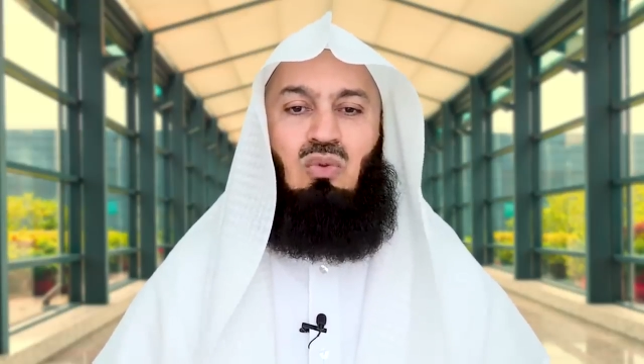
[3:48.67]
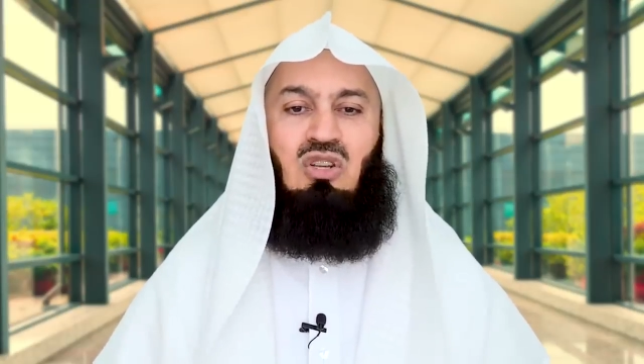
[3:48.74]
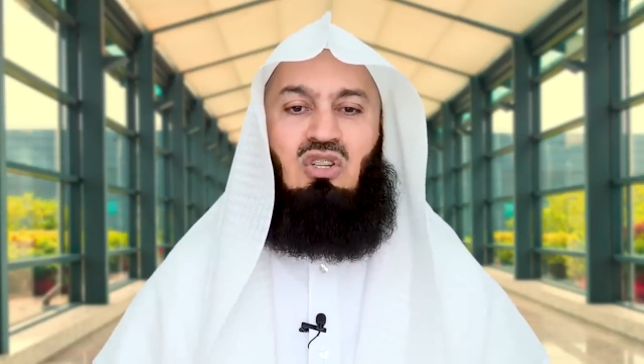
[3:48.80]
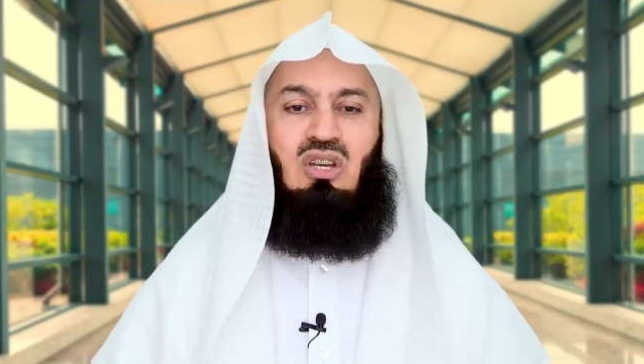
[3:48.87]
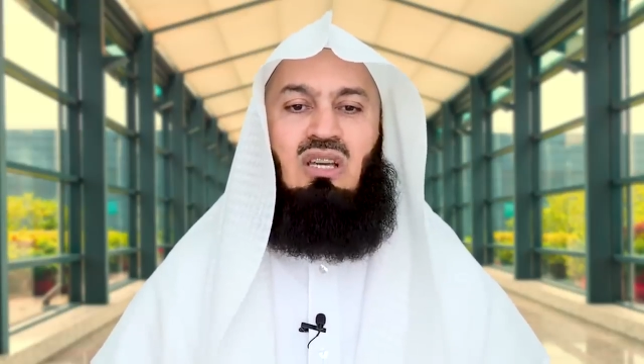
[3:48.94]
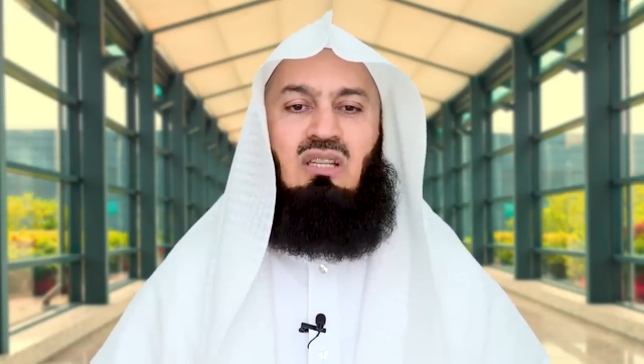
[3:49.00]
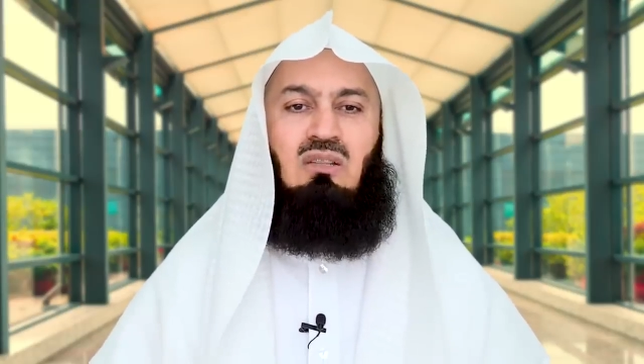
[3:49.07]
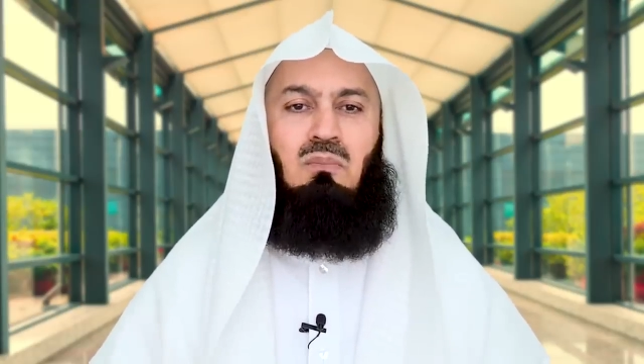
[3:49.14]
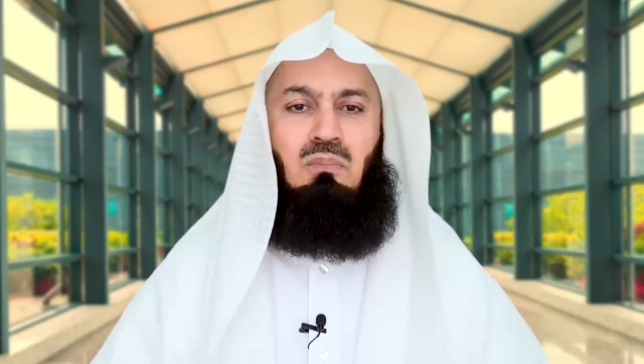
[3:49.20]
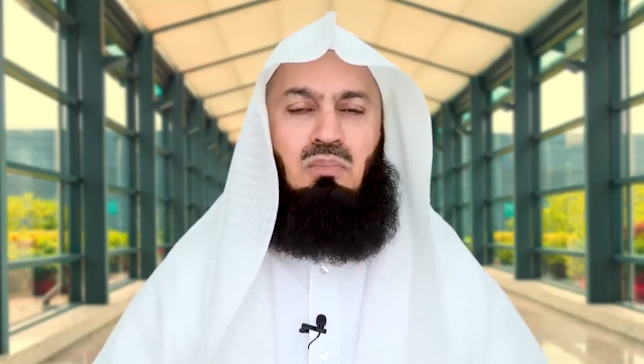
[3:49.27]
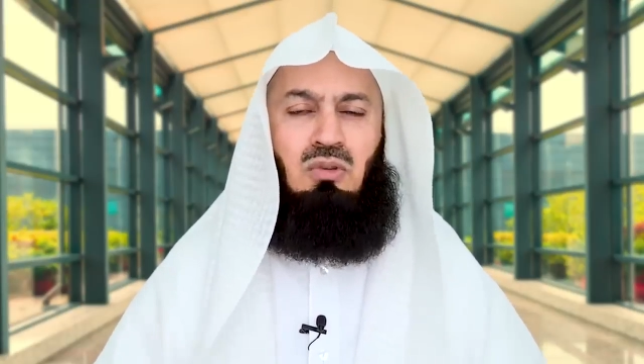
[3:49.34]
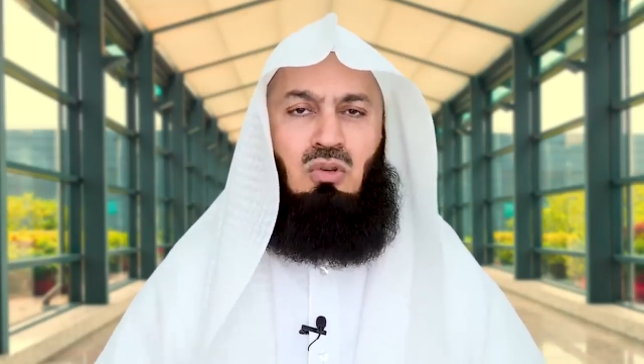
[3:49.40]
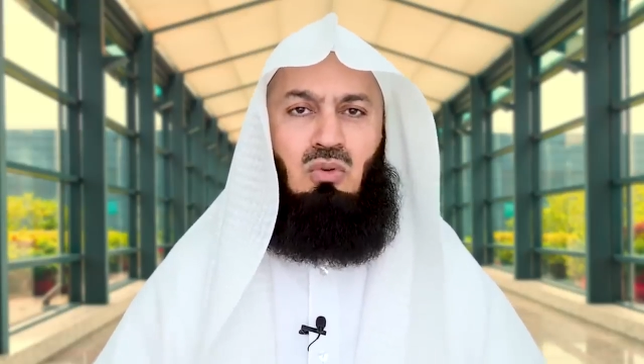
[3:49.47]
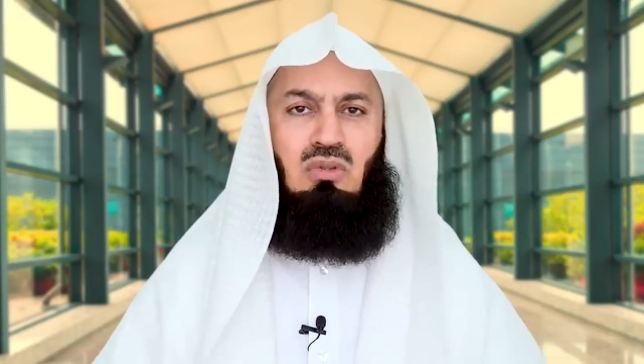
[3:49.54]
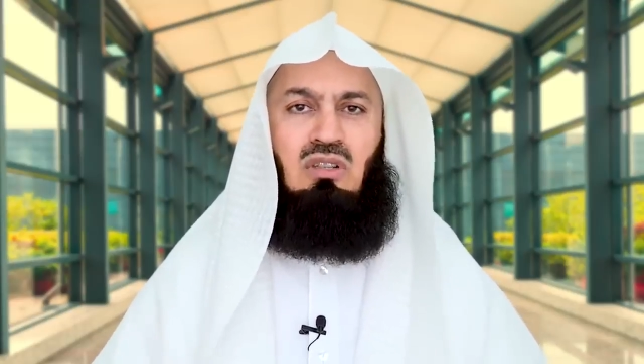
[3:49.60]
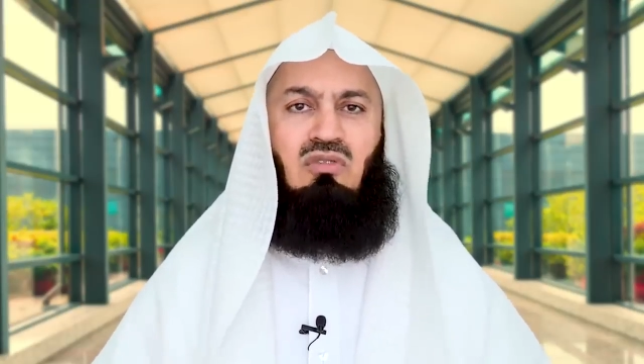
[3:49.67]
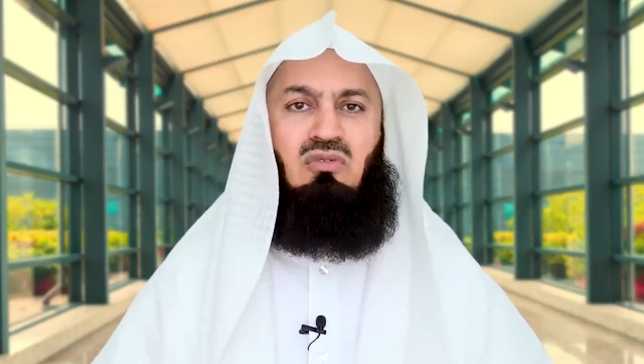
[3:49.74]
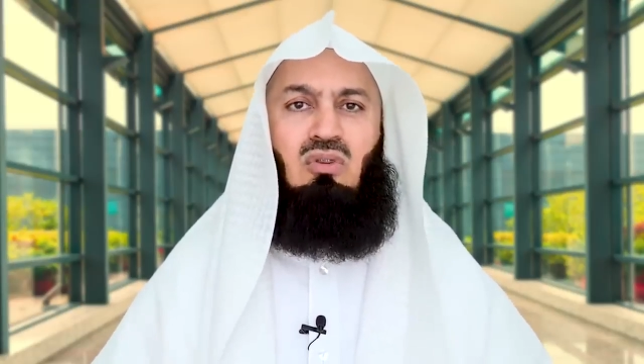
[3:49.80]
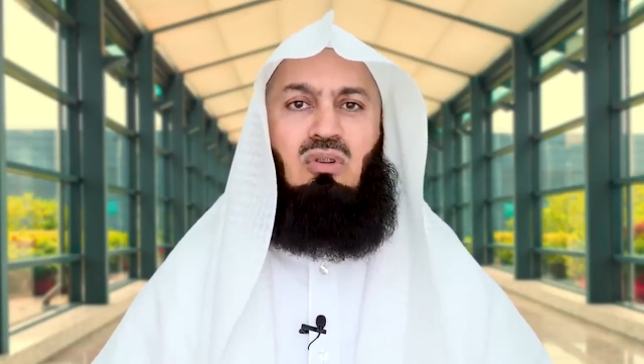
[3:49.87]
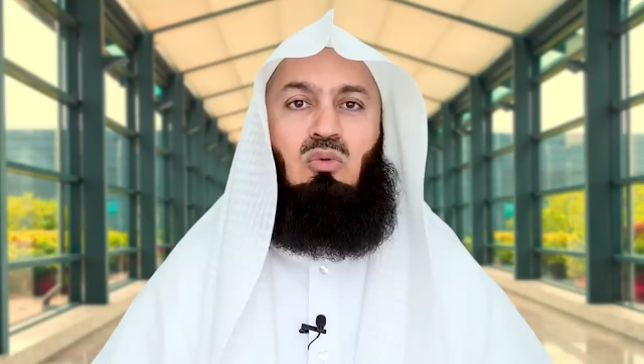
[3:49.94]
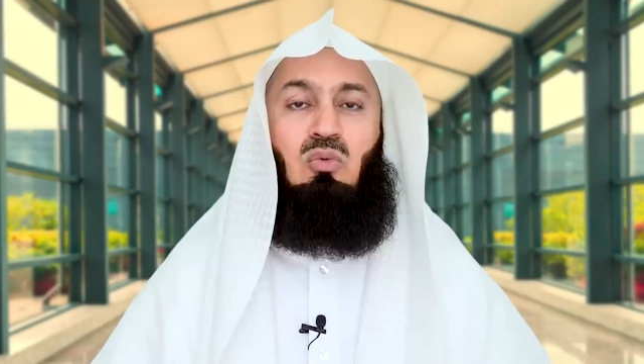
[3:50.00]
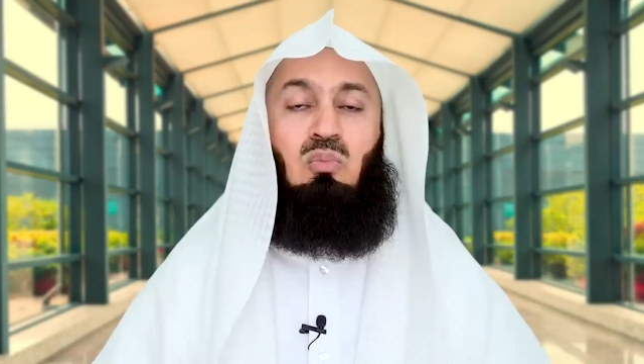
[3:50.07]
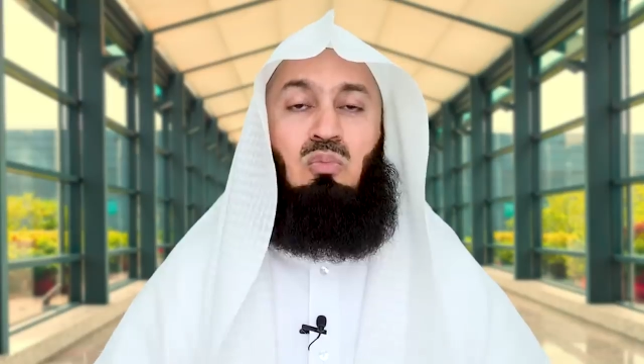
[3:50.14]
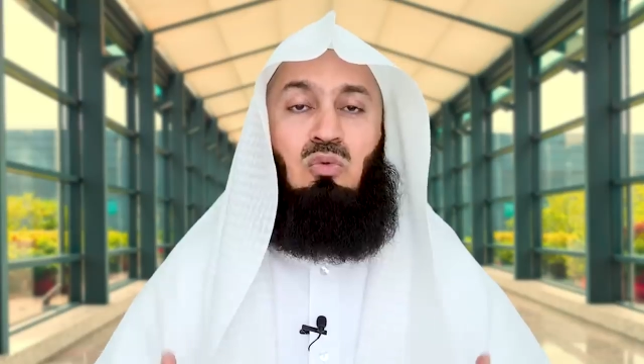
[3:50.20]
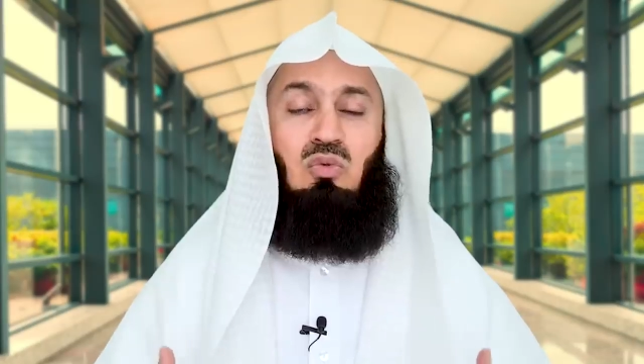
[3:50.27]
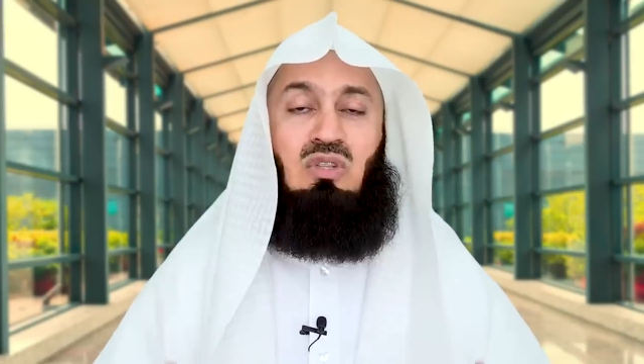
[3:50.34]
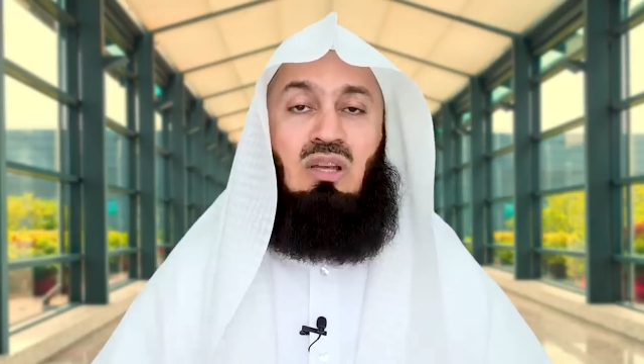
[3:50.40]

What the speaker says: which is beautiful,